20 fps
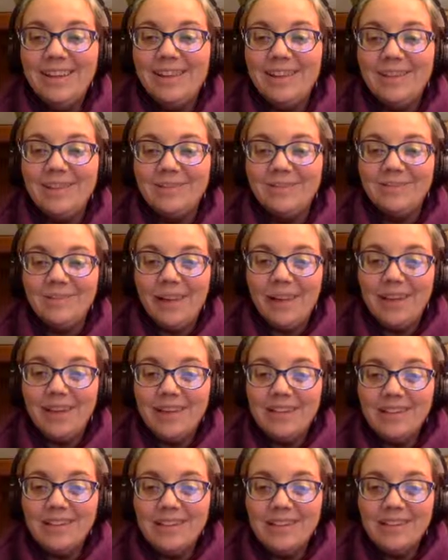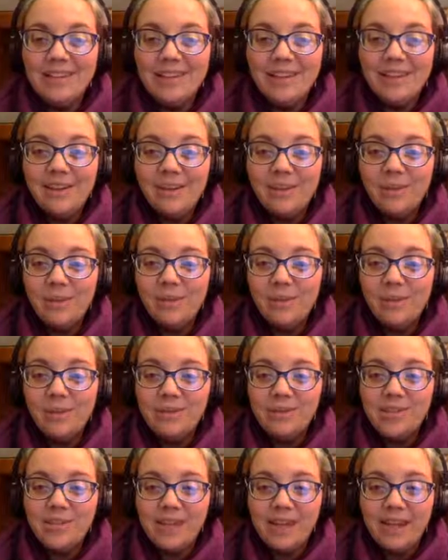The mind is a clear blue
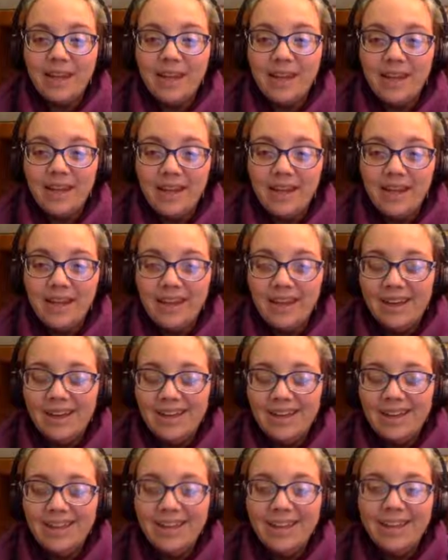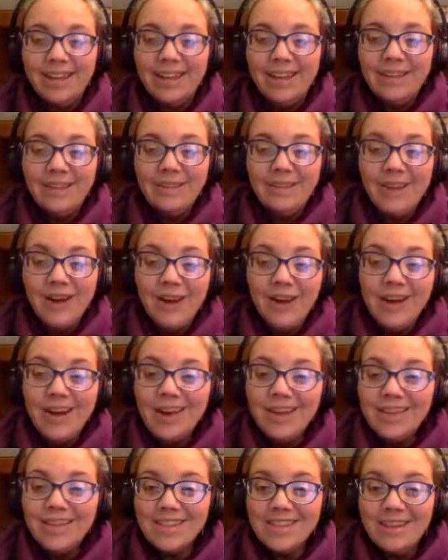sky.
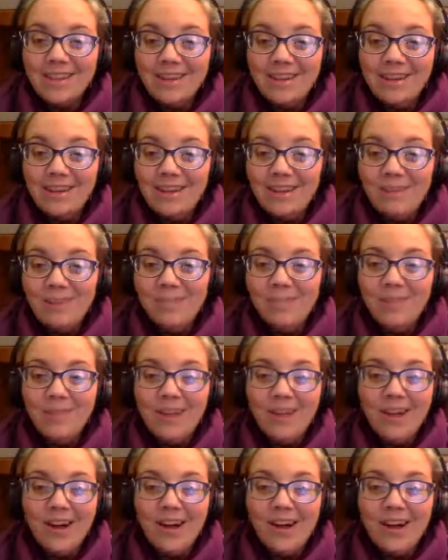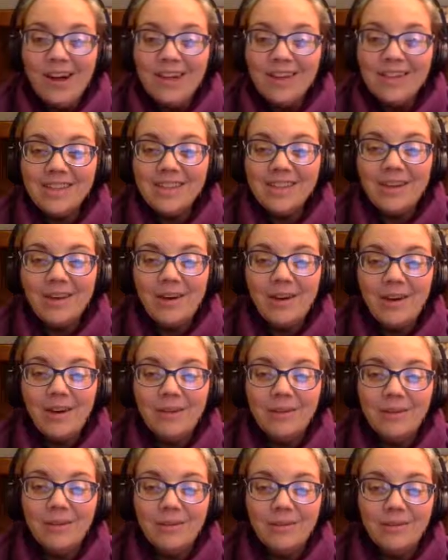Thoughts come, thoughts
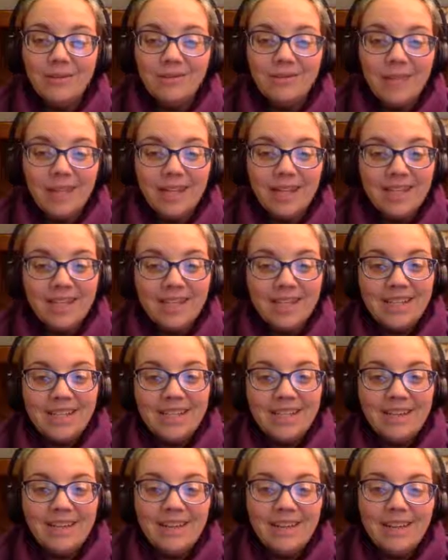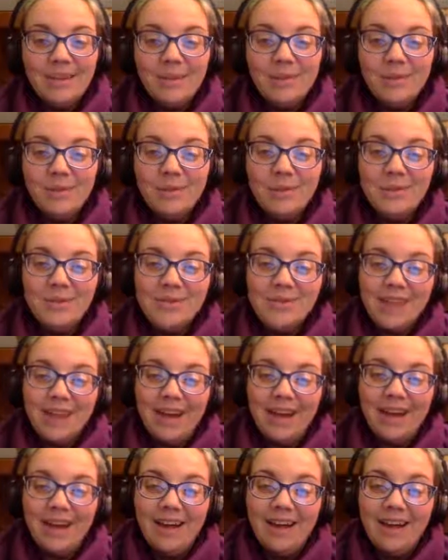go, the mind is a clear blue
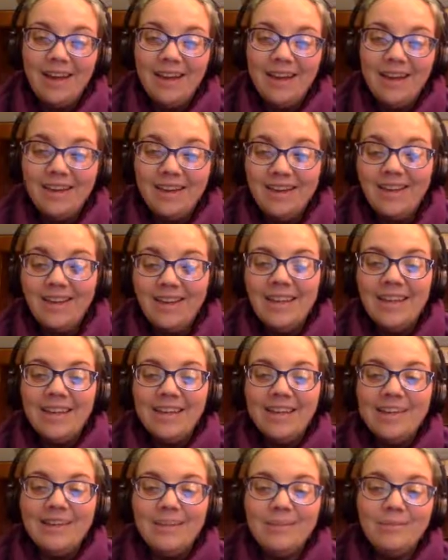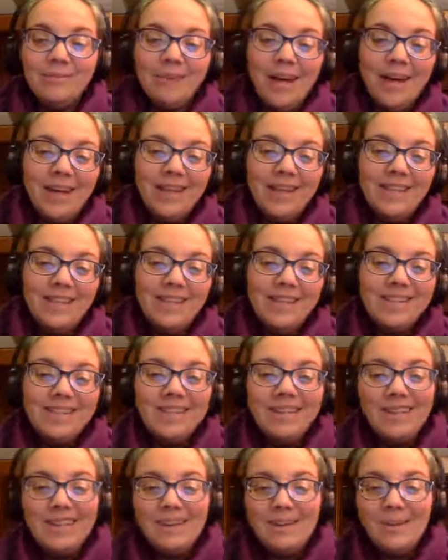sky. The mind is a
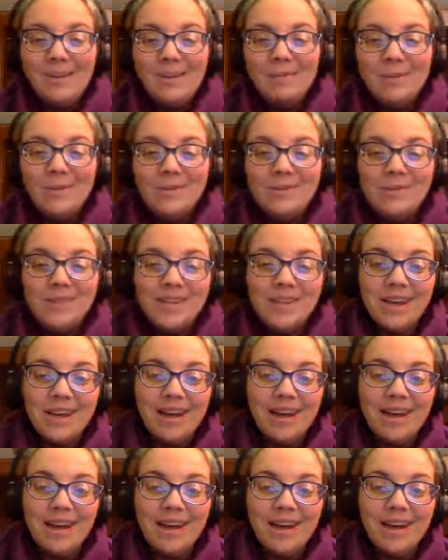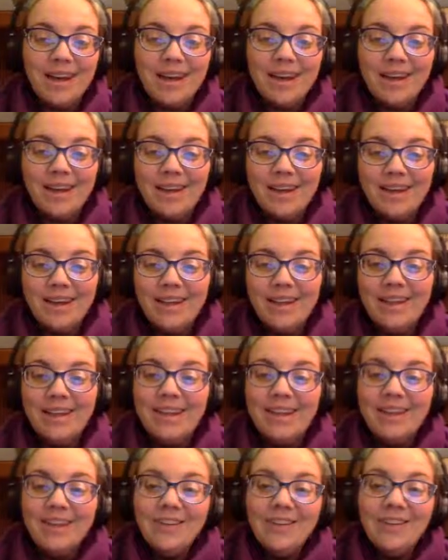clear blue sky.
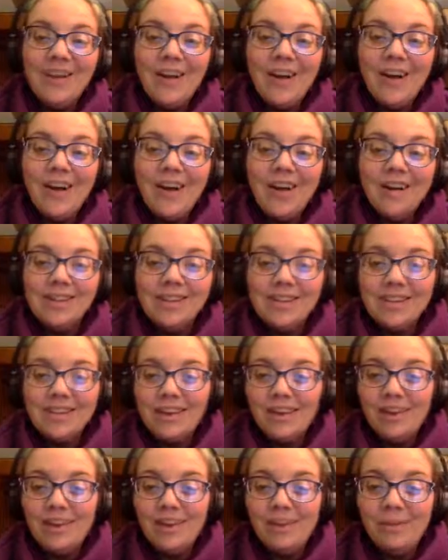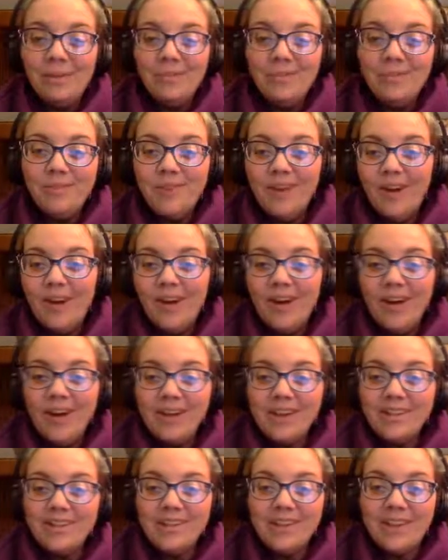Thoughts come,
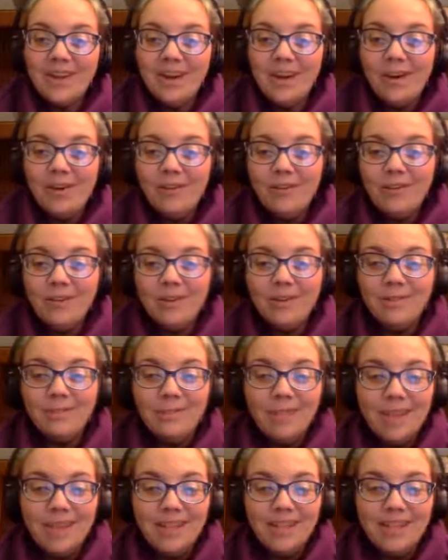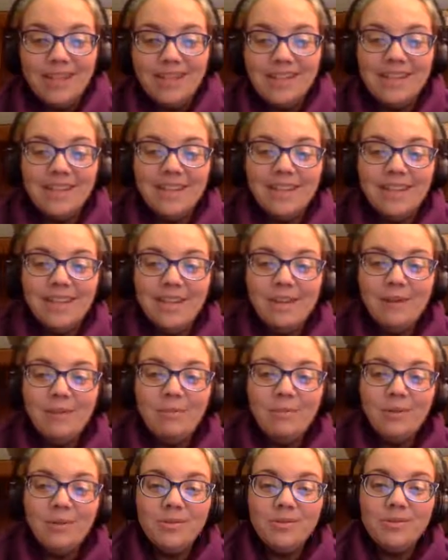thoughts go, the mind is a clear
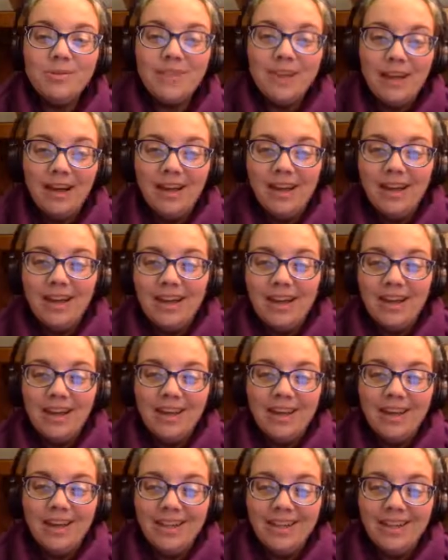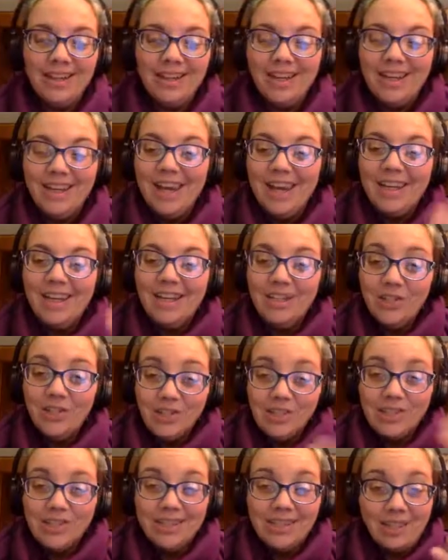blue sky. And
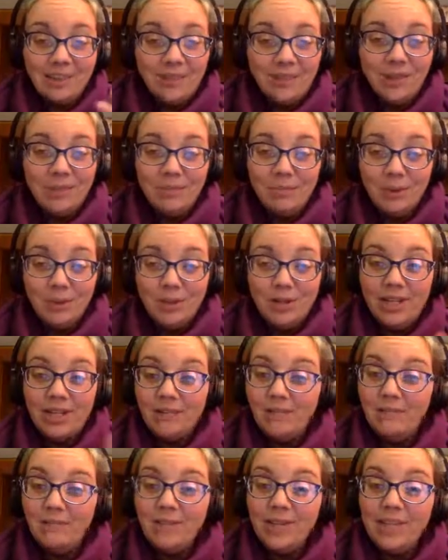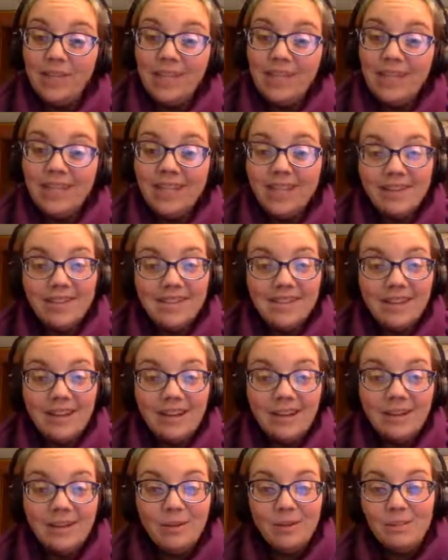you can put in feelings
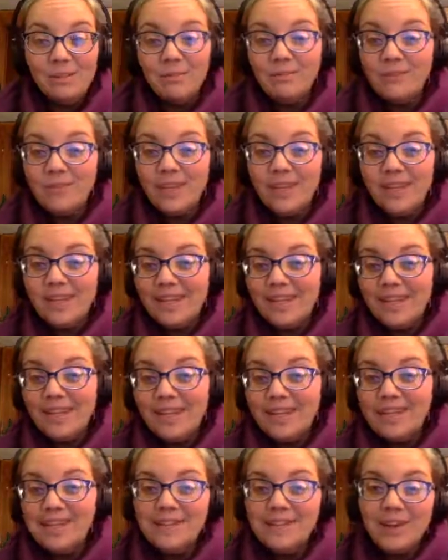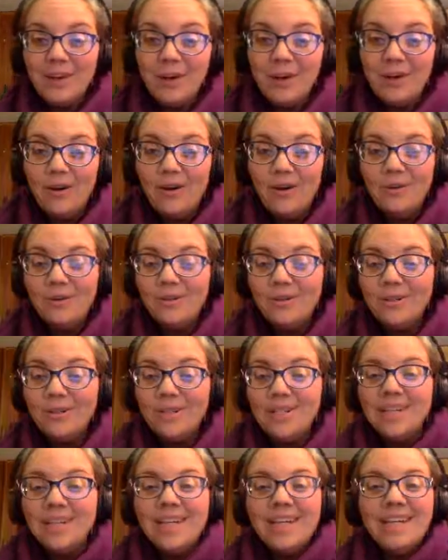come, feelings go.
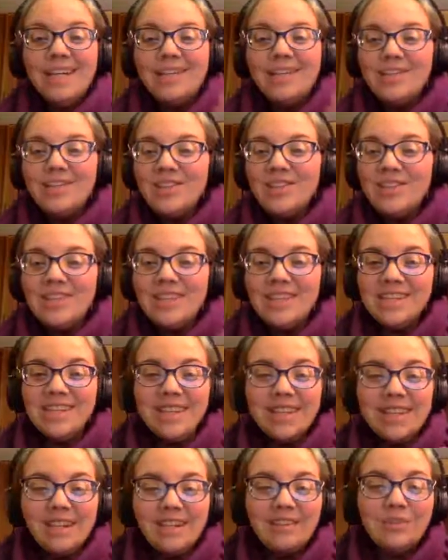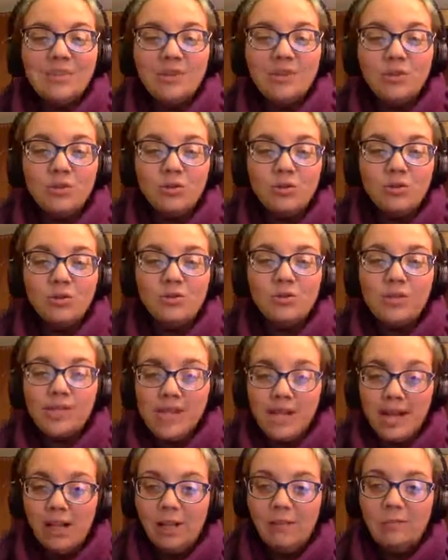And it's just this little tune
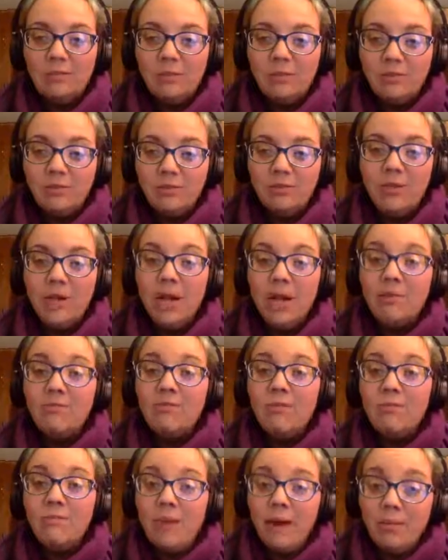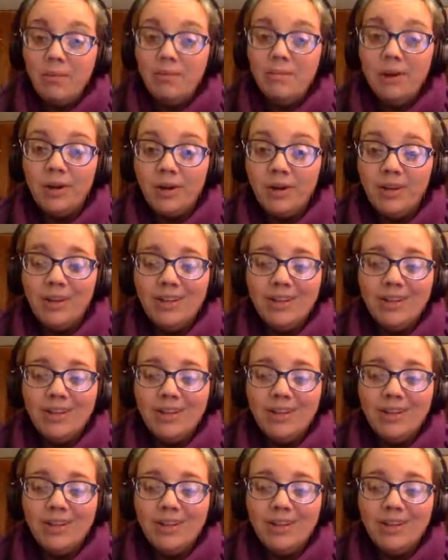to help you remember